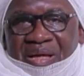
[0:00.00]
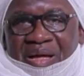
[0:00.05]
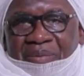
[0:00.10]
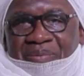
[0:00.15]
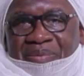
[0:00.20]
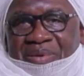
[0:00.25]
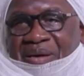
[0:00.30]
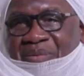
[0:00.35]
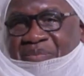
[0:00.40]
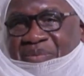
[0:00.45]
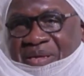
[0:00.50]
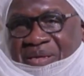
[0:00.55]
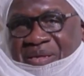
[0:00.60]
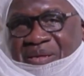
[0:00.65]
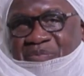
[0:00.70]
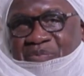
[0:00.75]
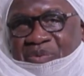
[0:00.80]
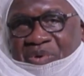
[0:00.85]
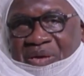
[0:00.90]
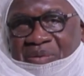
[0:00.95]
after being
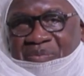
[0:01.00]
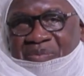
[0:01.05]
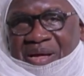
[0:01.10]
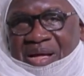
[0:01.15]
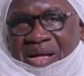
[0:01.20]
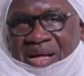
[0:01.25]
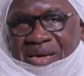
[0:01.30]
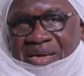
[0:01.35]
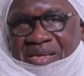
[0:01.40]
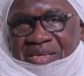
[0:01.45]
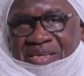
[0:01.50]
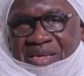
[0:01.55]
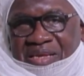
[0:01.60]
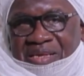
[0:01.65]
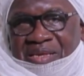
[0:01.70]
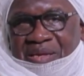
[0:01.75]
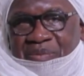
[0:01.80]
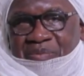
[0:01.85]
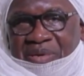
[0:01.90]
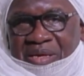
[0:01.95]
employed by Anas,
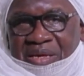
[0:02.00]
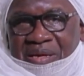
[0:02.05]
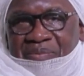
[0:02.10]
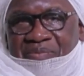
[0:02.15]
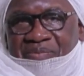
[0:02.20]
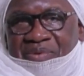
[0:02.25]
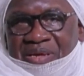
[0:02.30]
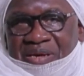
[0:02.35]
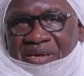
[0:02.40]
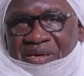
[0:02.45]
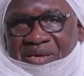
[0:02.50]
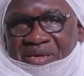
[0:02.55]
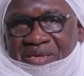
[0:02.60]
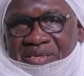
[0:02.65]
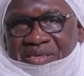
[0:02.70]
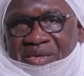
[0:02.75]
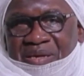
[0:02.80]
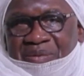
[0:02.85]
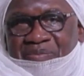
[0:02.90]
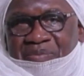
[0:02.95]
and they become very
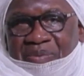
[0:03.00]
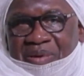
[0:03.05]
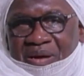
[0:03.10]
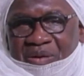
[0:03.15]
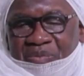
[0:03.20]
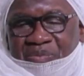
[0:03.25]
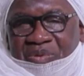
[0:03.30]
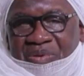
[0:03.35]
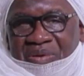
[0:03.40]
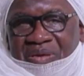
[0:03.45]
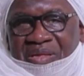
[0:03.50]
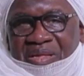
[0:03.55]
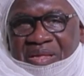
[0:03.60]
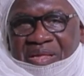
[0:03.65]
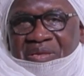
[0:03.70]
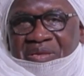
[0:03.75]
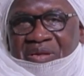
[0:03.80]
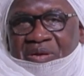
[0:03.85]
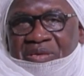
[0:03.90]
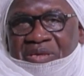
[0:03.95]
rich and powerful.
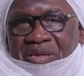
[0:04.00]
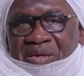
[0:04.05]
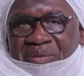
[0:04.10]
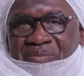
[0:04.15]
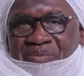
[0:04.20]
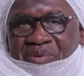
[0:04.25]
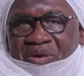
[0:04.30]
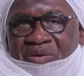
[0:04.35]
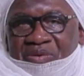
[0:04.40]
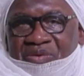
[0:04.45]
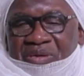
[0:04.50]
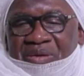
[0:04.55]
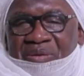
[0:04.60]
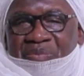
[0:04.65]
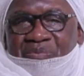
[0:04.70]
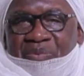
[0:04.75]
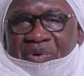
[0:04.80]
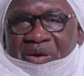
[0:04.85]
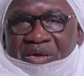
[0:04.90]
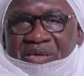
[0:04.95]
So they have also
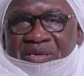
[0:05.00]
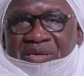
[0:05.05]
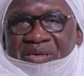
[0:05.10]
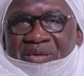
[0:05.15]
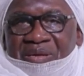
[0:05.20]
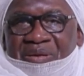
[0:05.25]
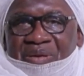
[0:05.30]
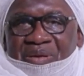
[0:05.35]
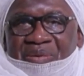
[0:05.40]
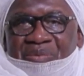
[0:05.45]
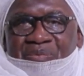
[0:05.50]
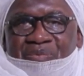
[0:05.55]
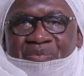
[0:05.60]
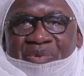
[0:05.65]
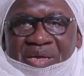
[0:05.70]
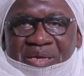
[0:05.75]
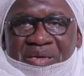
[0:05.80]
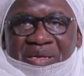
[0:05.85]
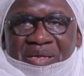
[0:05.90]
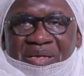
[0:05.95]
employed
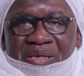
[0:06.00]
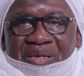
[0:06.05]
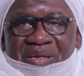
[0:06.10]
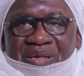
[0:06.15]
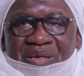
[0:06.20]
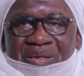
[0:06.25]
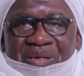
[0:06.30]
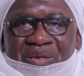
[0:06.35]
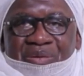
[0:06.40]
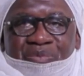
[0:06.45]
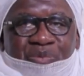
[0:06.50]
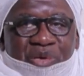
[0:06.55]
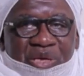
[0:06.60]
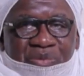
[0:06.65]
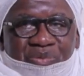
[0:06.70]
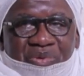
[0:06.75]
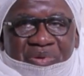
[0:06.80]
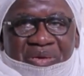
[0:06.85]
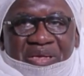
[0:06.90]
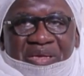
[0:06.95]
many
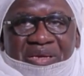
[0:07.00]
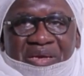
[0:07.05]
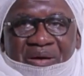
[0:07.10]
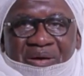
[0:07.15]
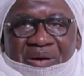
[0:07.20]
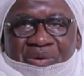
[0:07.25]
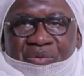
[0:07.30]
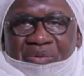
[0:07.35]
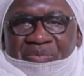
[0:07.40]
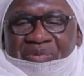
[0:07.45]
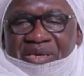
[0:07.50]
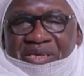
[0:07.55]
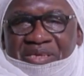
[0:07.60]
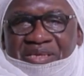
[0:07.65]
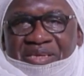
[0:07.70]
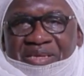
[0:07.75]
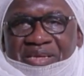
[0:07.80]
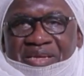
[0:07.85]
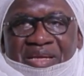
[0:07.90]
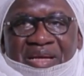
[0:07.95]
people in our
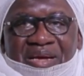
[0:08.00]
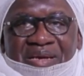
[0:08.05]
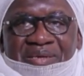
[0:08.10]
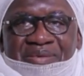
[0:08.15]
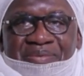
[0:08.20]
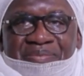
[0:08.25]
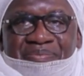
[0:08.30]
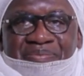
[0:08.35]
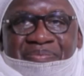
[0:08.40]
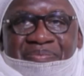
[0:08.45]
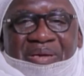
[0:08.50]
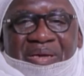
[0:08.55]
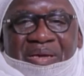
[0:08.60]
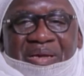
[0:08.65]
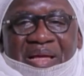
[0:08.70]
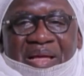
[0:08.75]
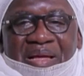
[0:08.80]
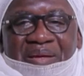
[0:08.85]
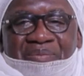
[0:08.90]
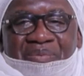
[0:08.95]
community here. Well,
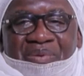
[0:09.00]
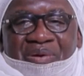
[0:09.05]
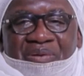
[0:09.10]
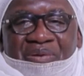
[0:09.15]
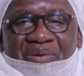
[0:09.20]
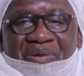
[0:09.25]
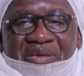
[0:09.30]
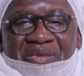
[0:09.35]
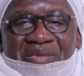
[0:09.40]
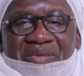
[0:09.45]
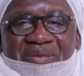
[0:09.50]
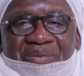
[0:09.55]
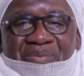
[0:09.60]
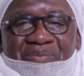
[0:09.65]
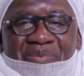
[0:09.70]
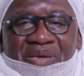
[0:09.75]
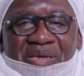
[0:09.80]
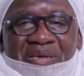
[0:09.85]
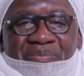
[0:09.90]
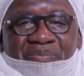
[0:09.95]
I am always
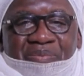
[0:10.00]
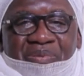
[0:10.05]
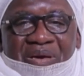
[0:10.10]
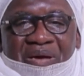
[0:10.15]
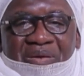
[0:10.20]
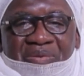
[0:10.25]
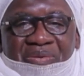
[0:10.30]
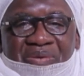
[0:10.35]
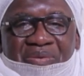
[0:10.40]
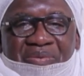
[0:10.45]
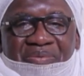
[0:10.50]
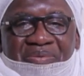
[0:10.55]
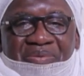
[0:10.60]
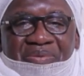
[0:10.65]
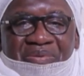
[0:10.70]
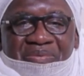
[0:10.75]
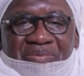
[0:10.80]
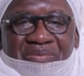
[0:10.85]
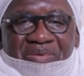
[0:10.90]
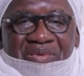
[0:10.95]
very proud of
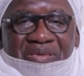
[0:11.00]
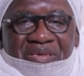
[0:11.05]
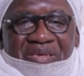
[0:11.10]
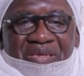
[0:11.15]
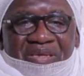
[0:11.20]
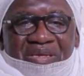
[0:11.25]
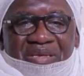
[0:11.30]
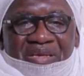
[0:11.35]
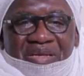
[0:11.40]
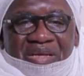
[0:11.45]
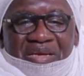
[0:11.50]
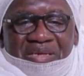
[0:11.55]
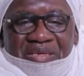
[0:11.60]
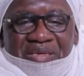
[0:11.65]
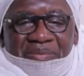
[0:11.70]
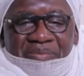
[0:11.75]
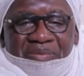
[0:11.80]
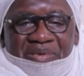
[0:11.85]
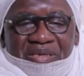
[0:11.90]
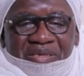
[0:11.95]
the
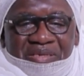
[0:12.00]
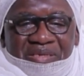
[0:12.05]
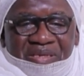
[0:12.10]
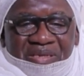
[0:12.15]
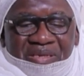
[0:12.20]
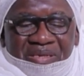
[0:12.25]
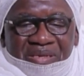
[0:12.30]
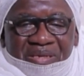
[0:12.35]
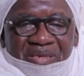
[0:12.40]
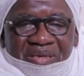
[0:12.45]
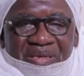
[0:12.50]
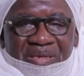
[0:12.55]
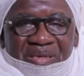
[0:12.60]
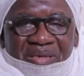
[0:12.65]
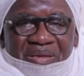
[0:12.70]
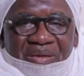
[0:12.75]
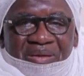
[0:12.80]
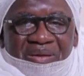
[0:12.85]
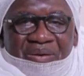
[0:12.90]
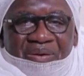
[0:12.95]
activities
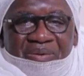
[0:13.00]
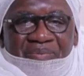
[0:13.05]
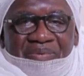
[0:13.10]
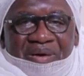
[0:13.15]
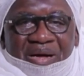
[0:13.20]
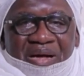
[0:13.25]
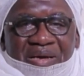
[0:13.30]
of